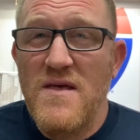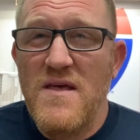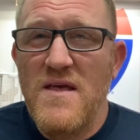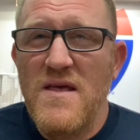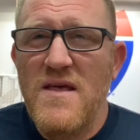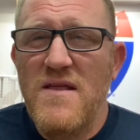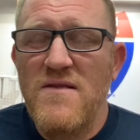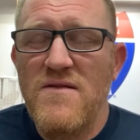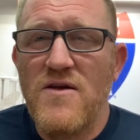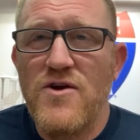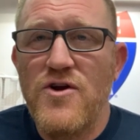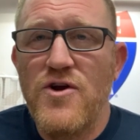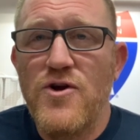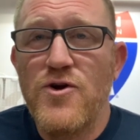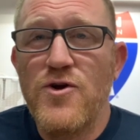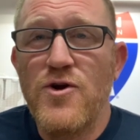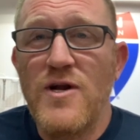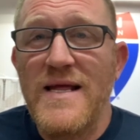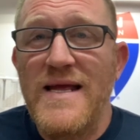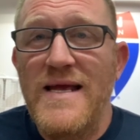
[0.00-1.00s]
in the
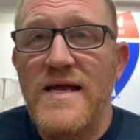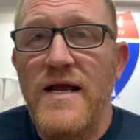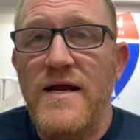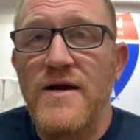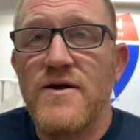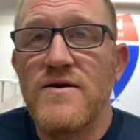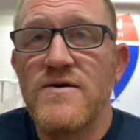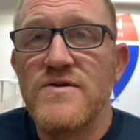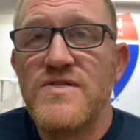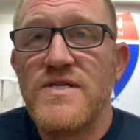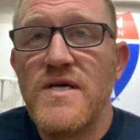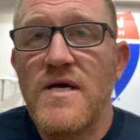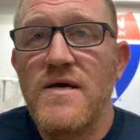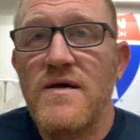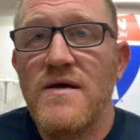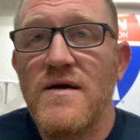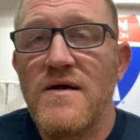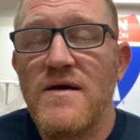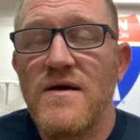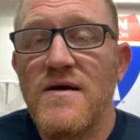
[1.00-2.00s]
early years,
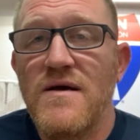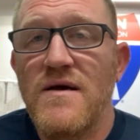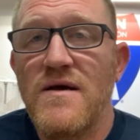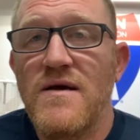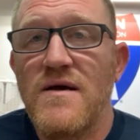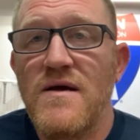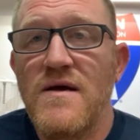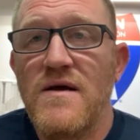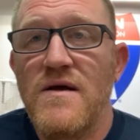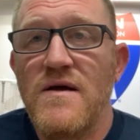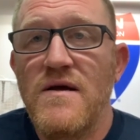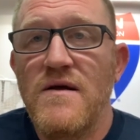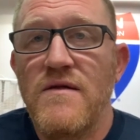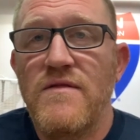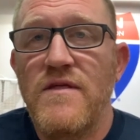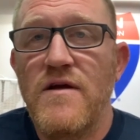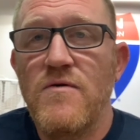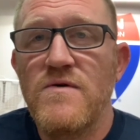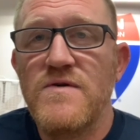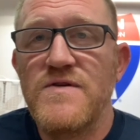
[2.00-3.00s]

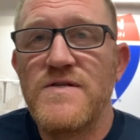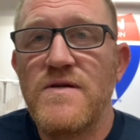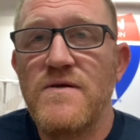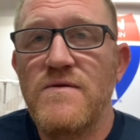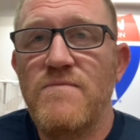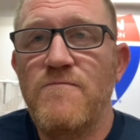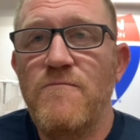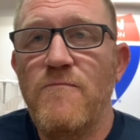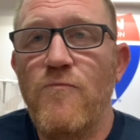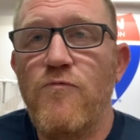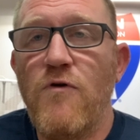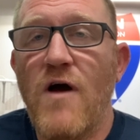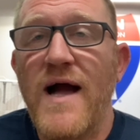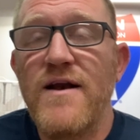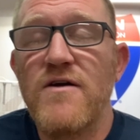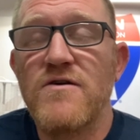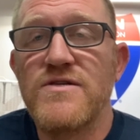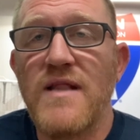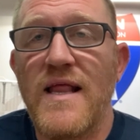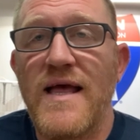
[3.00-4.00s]
there was
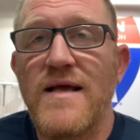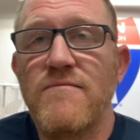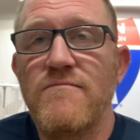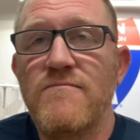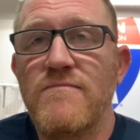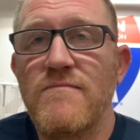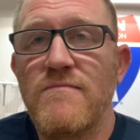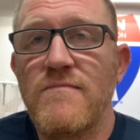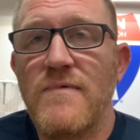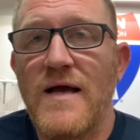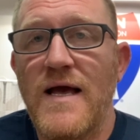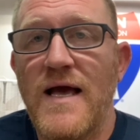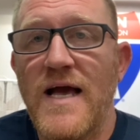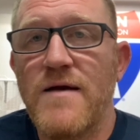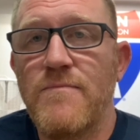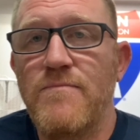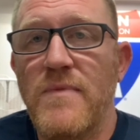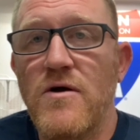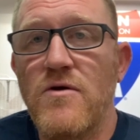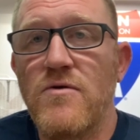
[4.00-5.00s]
writers like
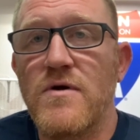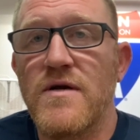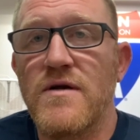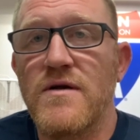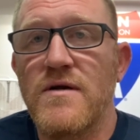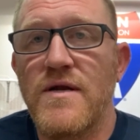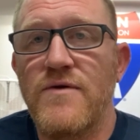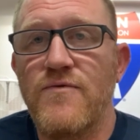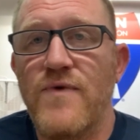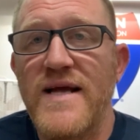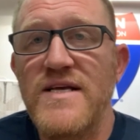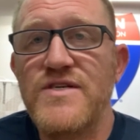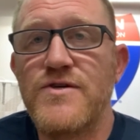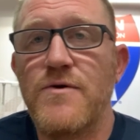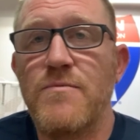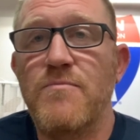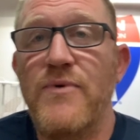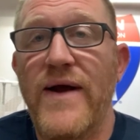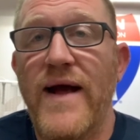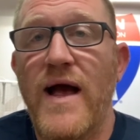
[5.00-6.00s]
Ack Miller and
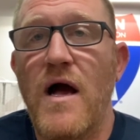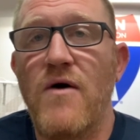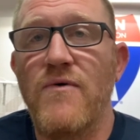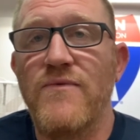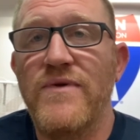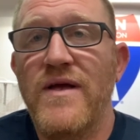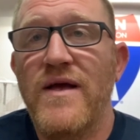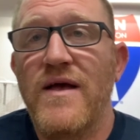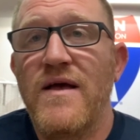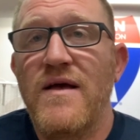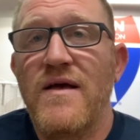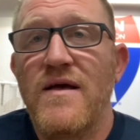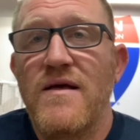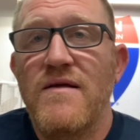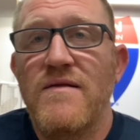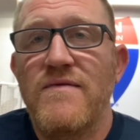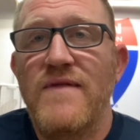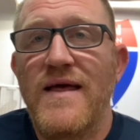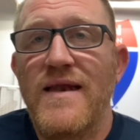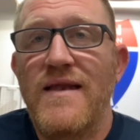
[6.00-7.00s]
Racer Brown
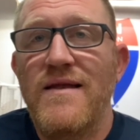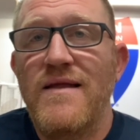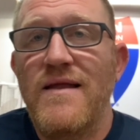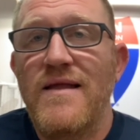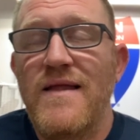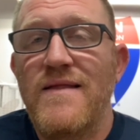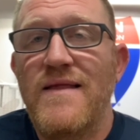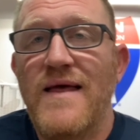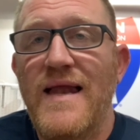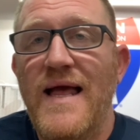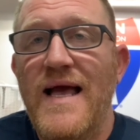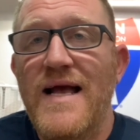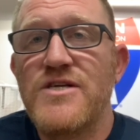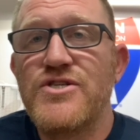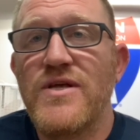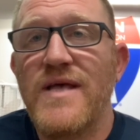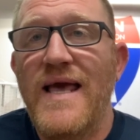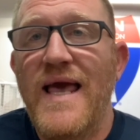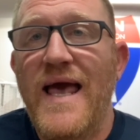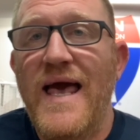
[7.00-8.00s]
that
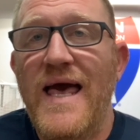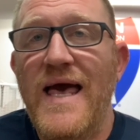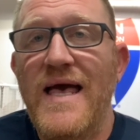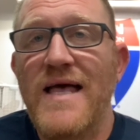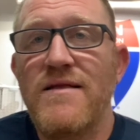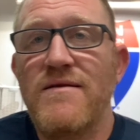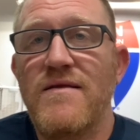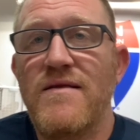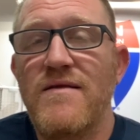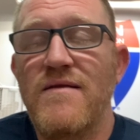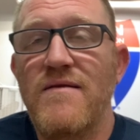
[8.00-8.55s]
actually had